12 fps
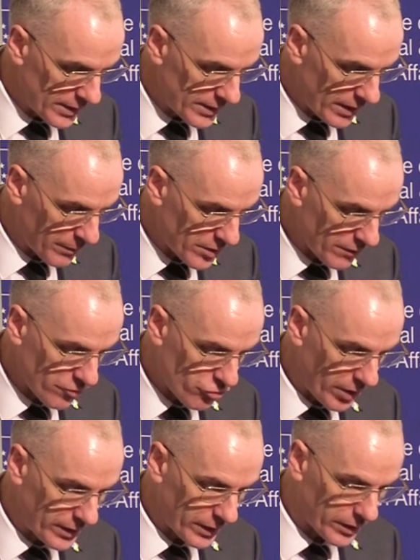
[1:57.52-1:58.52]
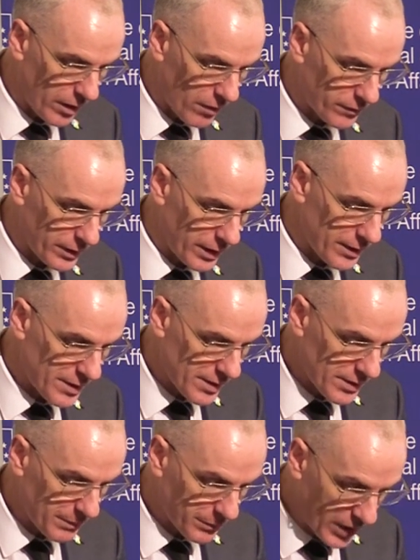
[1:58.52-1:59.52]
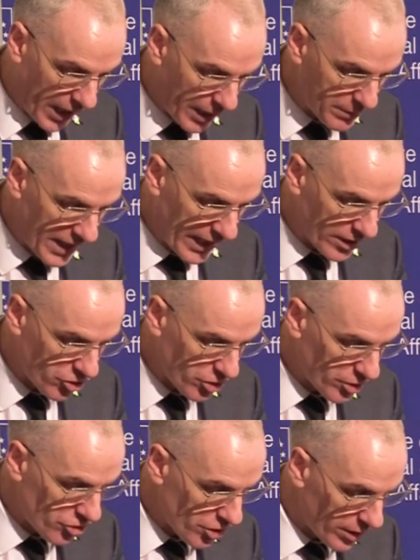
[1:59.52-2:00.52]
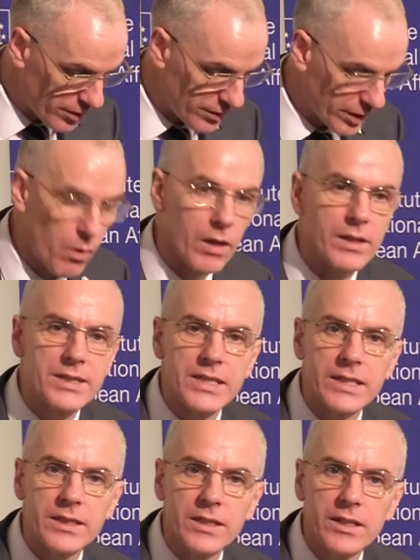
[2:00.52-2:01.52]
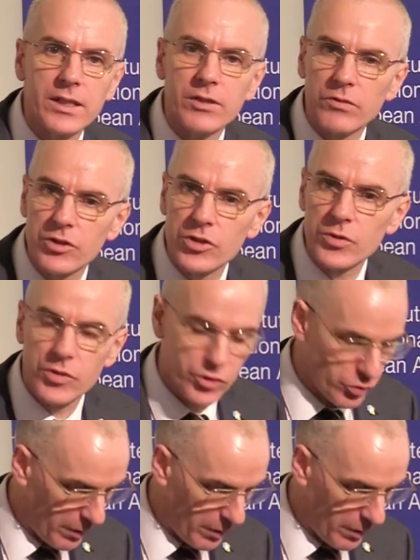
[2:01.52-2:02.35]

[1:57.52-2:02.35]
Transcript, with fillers: in terms of strengthening governance, climate action, gender equality, reduced